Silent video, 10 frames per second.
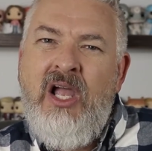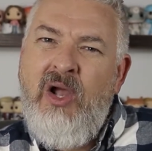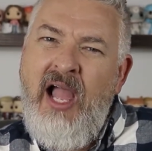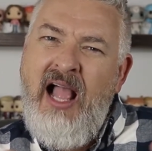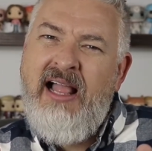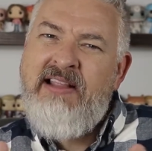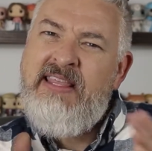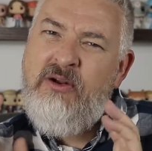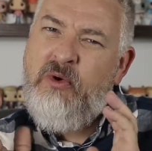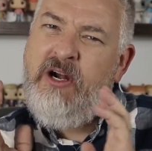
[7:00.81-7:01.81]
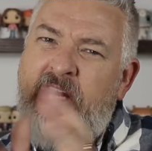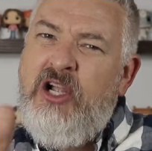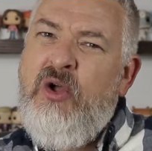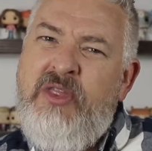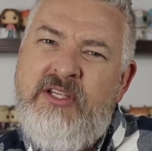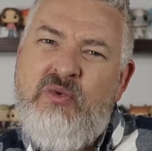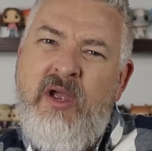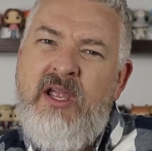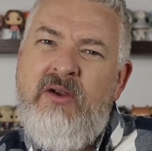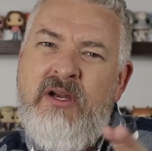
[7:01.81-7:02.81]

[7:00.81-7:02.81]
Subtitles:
I think to go this way.